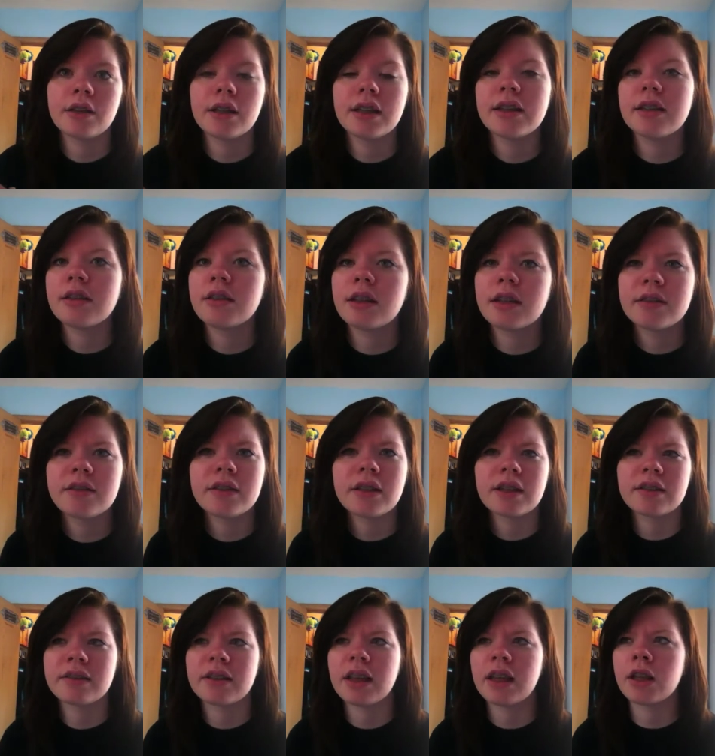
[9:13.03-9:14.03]
It's
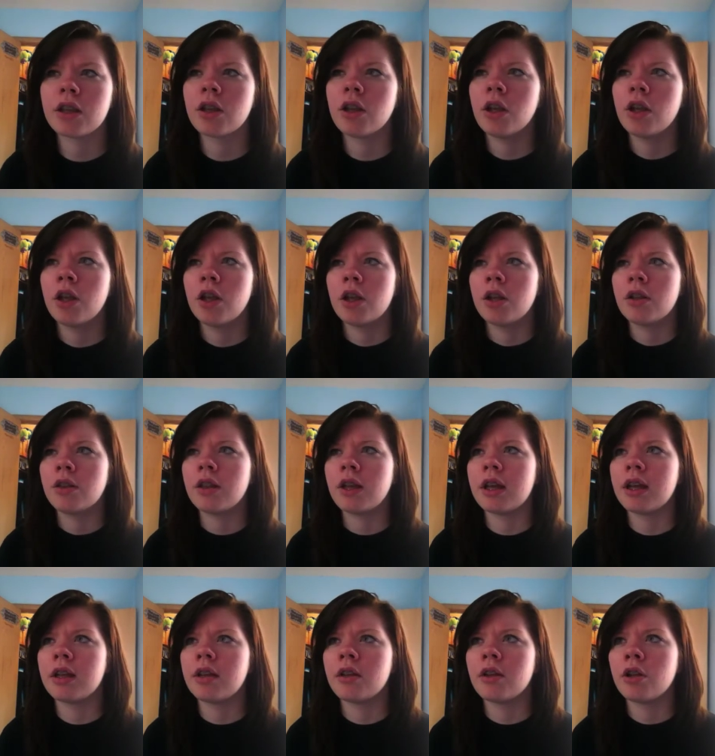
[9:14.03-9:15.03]
not saying
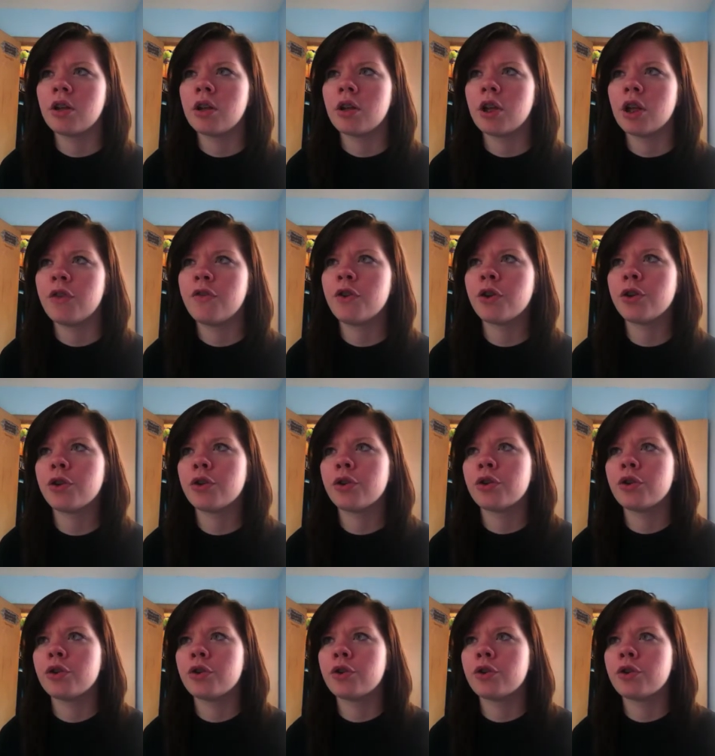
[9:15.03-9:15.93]
that if your